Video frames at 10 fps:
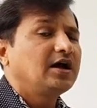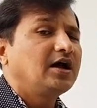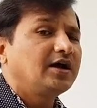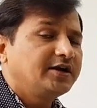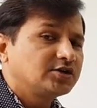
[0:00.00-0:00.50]

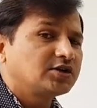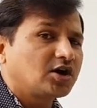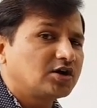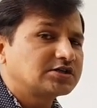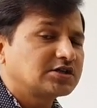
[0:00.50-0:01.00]
uh, into the
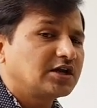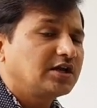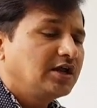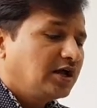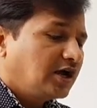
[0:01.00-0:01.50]
rod cell
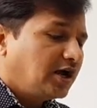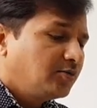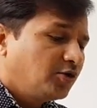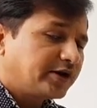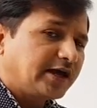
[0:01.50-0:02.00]
and more